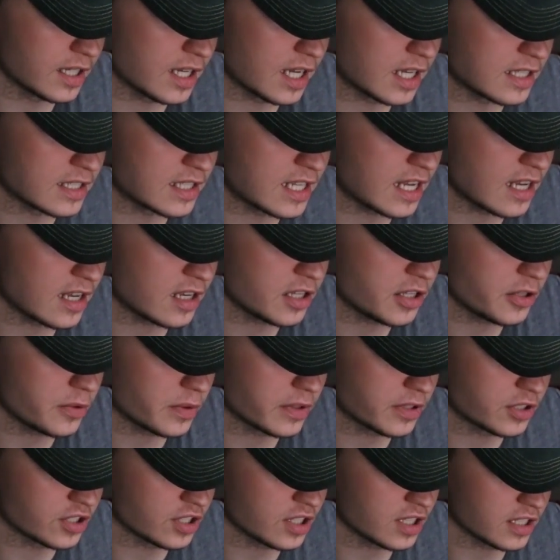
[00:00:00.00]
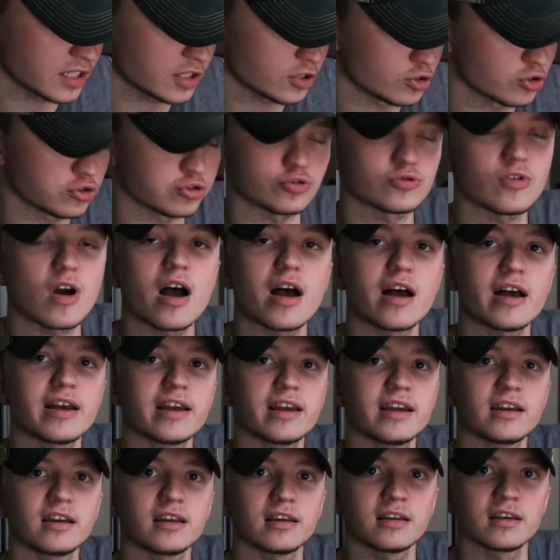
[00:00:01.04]
continuously
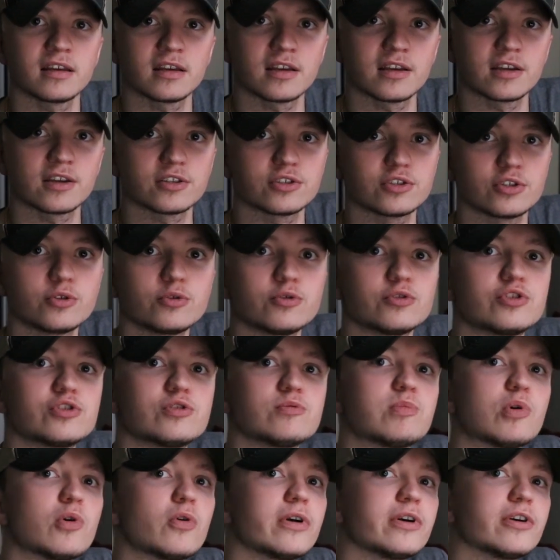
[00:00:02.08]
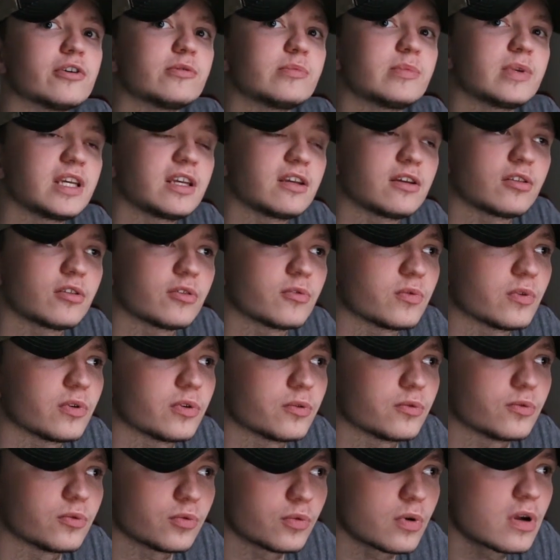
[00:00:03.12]
tried to spoil me
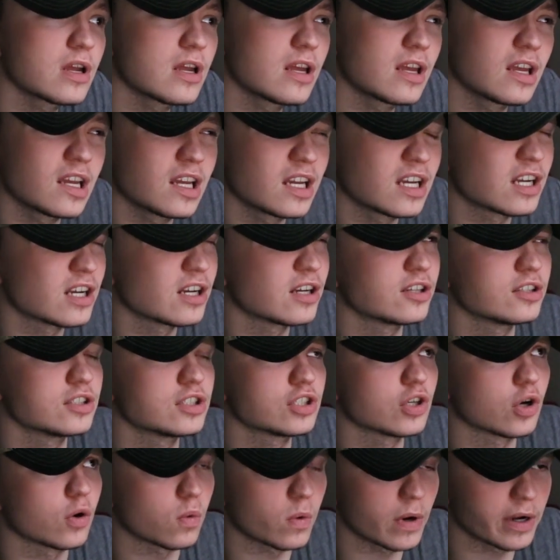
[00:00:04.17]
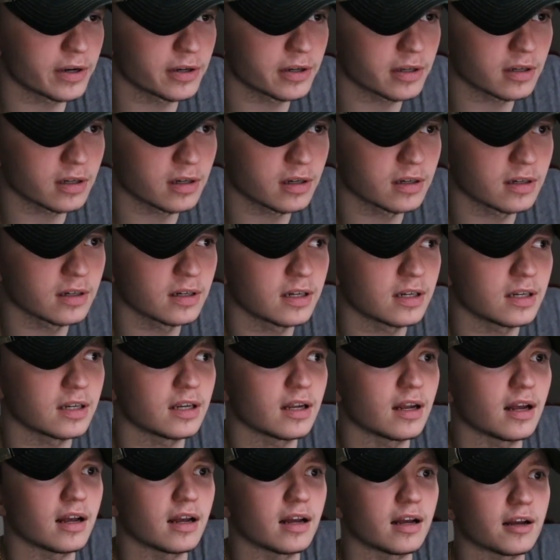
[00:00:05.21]
through Twitter,
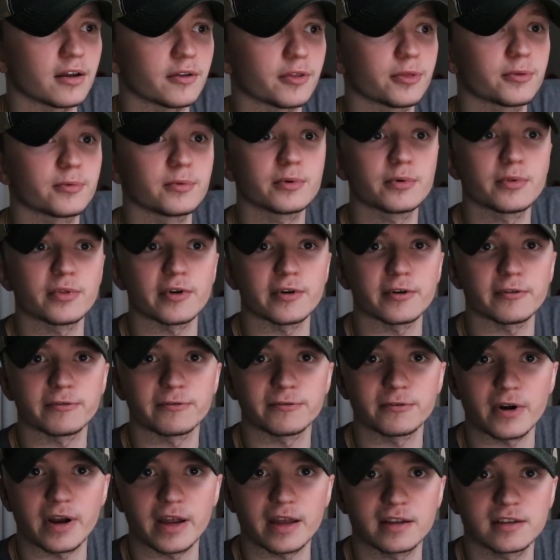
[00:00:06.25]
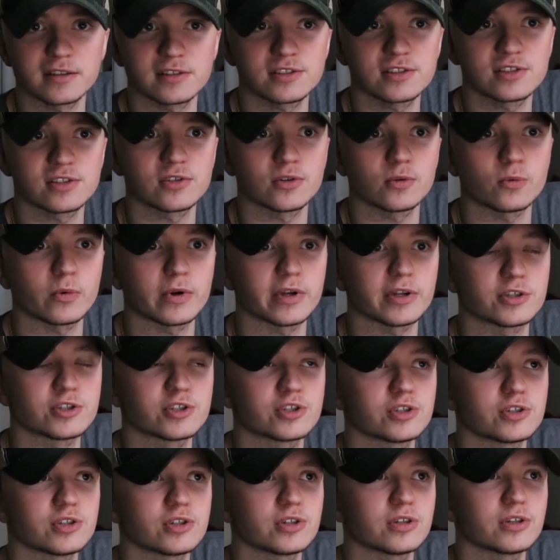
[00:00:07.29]
through their friends,
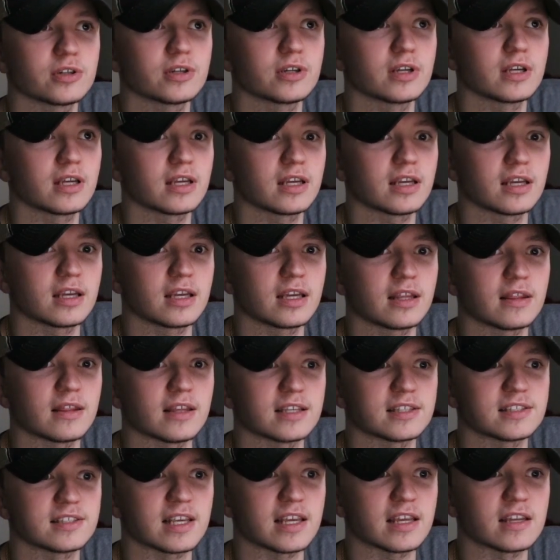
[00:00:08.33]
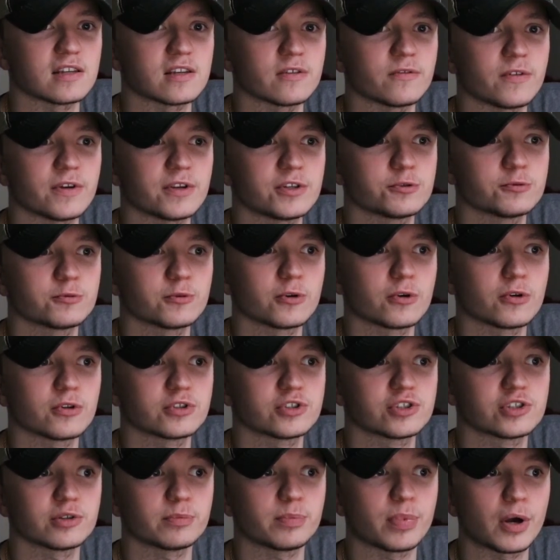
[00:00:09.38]
which this individual
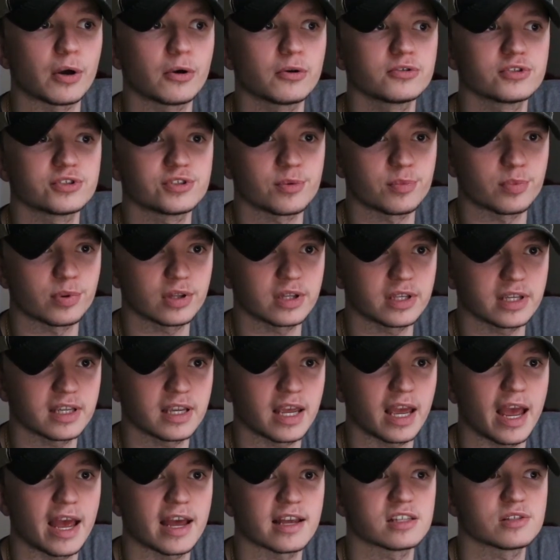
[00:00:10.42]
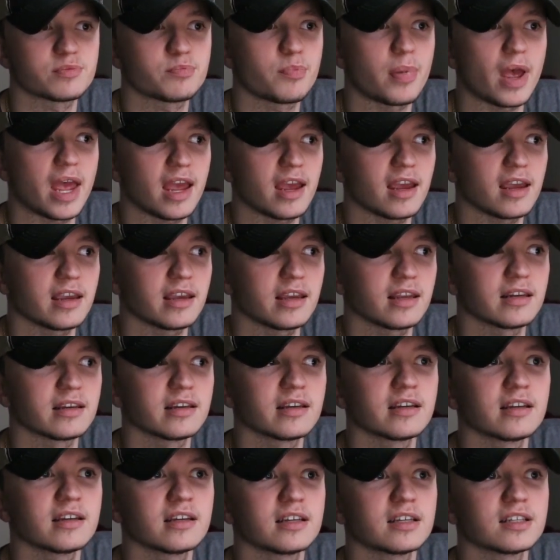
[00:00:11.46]
supposedly has
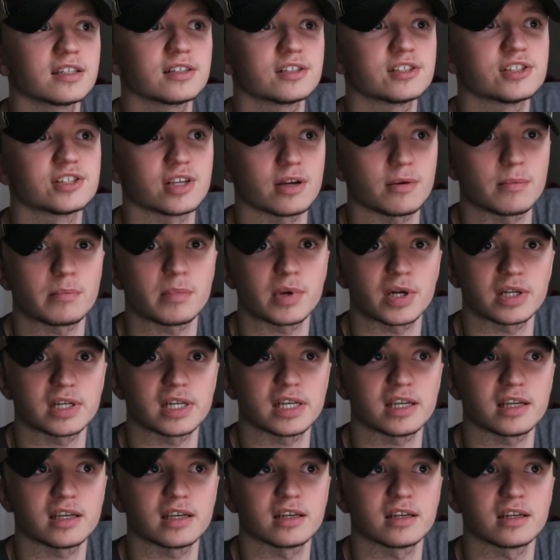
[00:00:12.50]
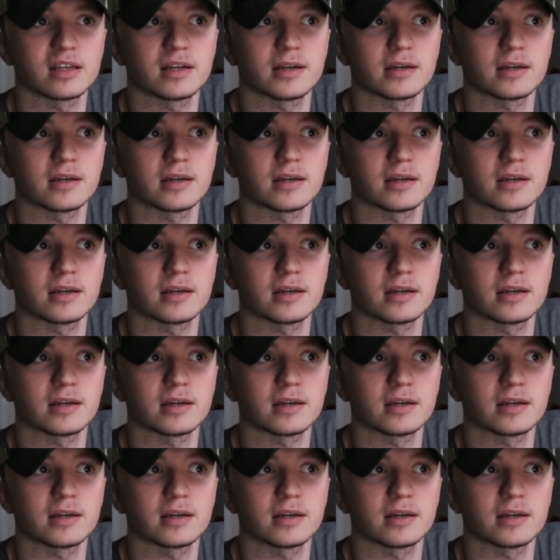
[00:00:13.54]
paid somebody,